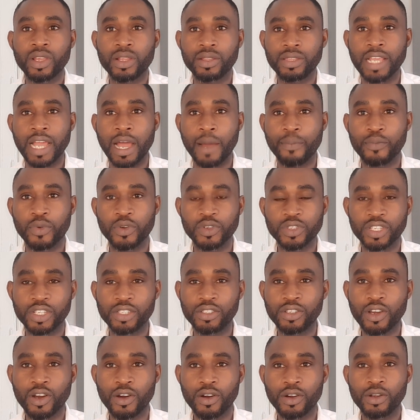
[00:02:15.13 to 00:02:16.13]
there are
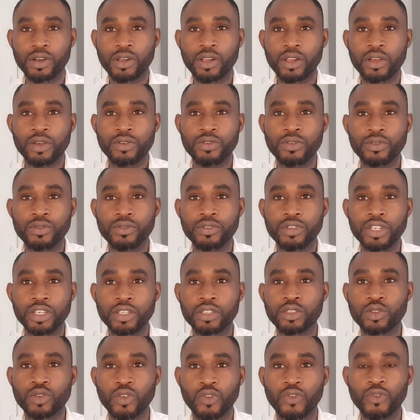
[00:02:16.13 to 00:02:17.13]
procedures you
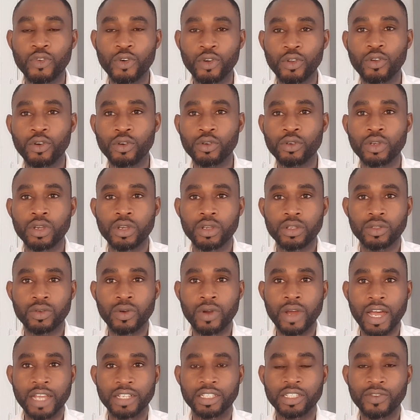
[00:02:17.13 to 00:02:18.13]
need to follow
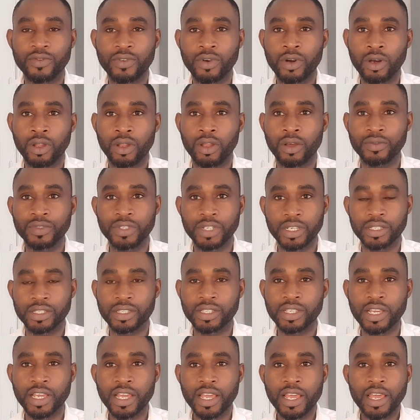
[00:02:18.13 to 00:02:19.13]
to achieve all of
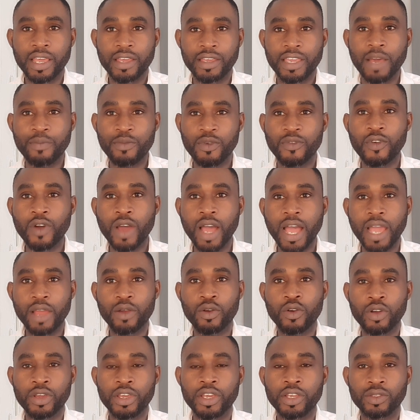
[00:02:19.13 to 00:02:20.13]
this. Yeah, before I
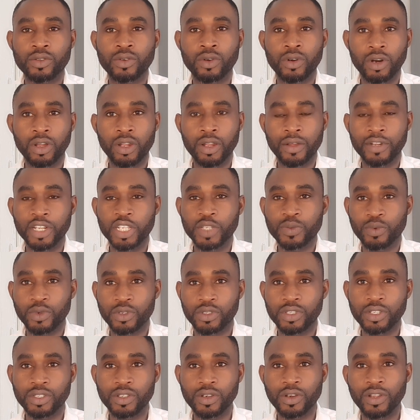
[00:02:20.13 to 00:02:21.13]
go into all of this
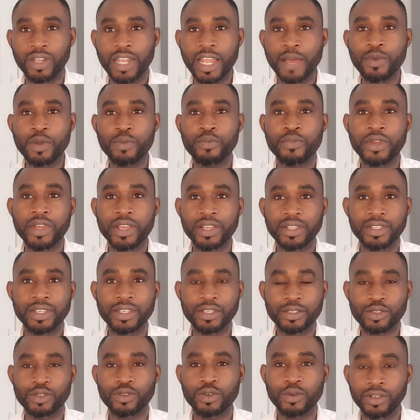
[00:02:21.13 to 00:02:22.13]
procedure, let me bring
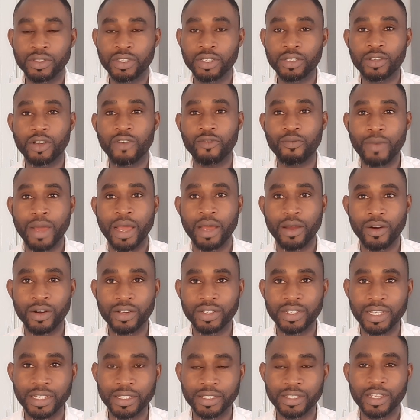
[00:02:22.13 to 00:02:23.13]
this to notice of my
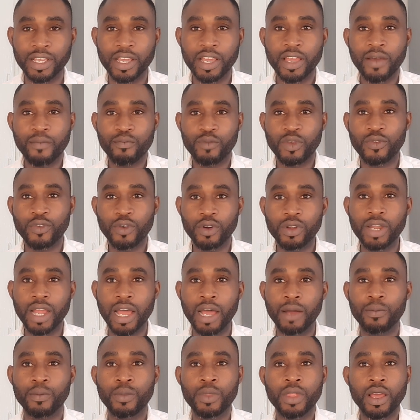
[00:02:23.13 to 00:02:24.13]
audience. Before
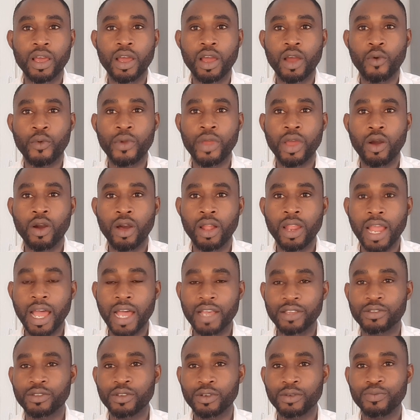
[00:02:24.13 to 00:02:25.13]
now, we all
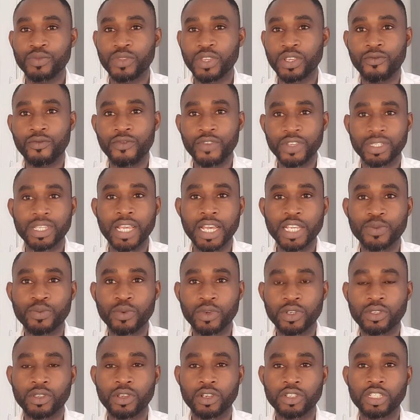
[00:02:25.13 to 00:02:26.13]
assume the visa
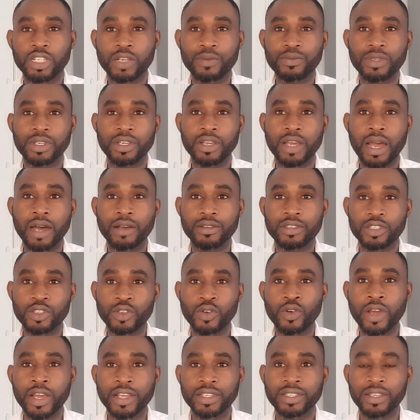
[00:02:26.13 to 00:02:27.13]
sponsorship, the
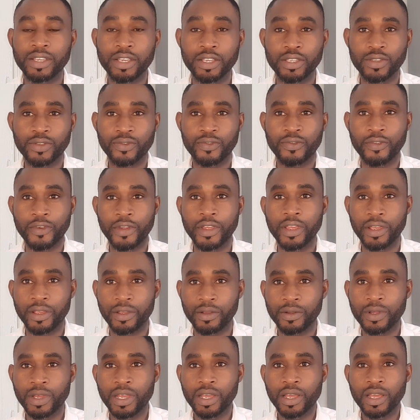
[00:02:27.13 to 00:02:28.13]
COS, is
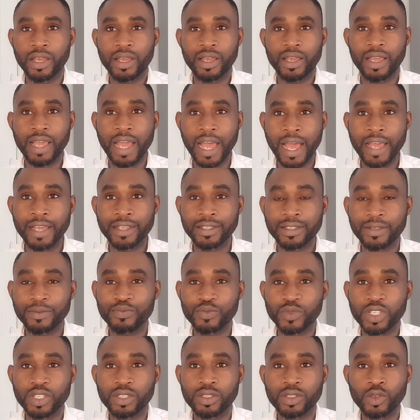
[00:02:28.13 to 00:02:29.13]
free. Guys,
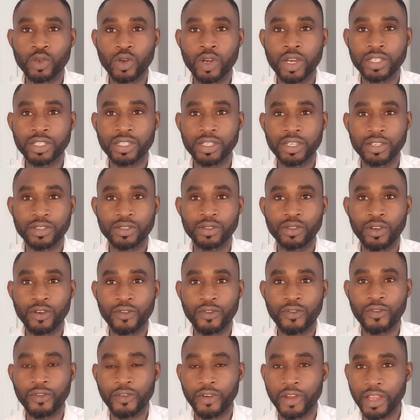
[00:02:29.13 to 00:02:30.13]
the COS is
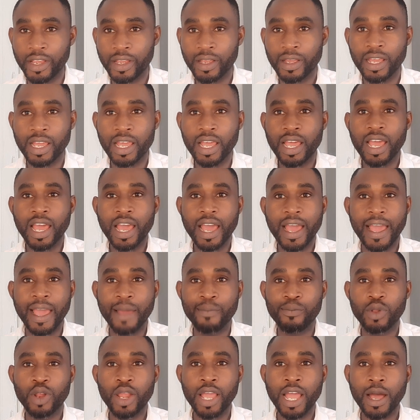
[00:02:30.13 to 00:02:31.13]
not free.
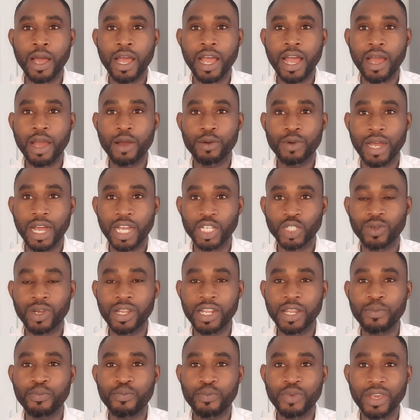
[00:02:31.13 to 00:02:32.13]
Employer
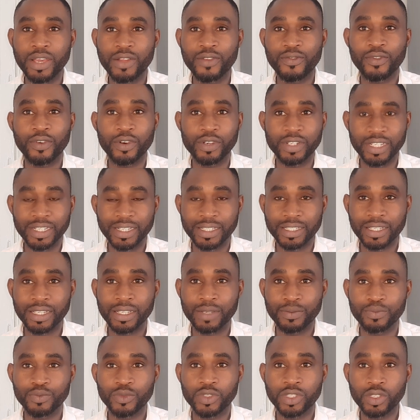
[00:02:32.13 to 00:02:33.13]
actually paid for this
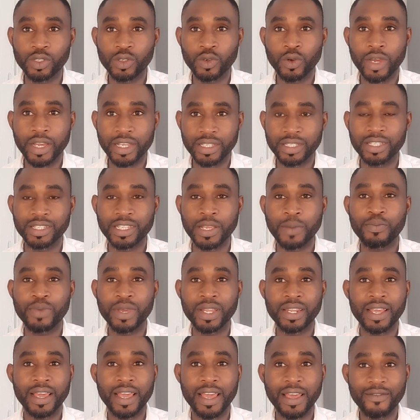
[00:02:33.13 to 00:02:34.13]
COS. They
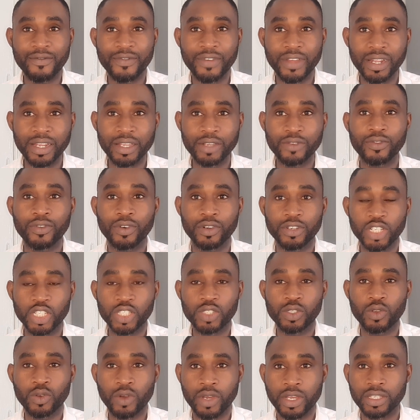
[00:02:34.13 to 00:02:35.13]
paid heavily for
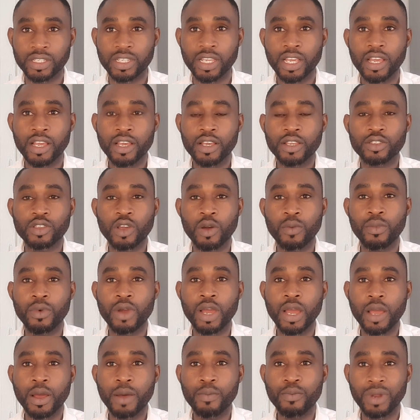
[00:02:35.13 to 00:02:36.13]
this COS. Some
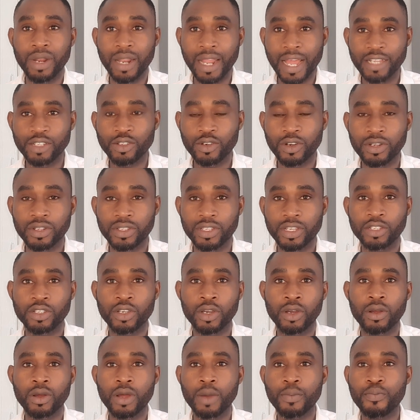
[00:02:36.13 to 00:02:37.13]
large
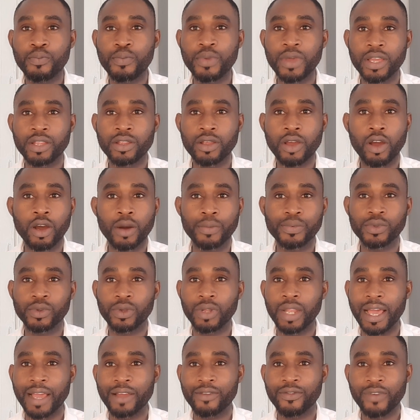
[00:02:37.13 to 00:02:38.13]
organization paid up to
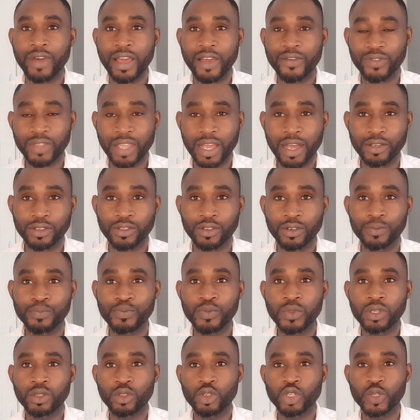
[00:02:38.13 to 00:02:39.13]
like
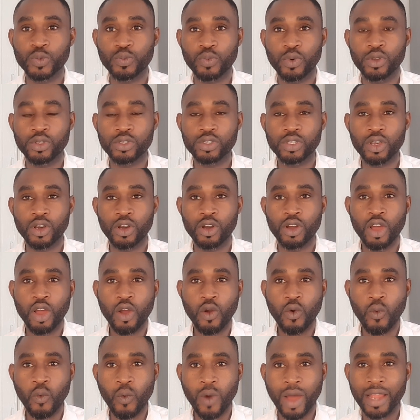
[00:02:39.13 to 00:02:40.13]
5,000 to sponsor
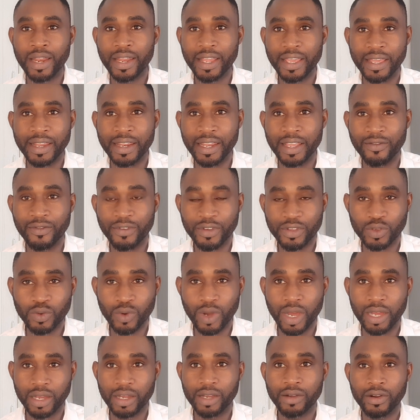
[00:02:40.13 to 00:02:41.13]
one
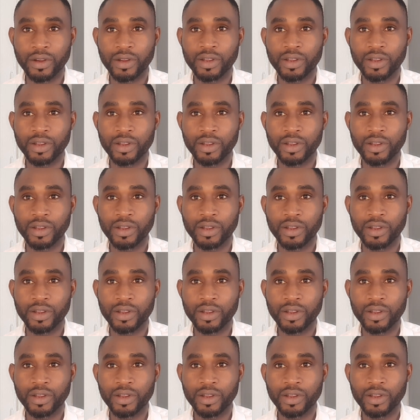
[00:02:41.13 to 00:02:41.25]
individual.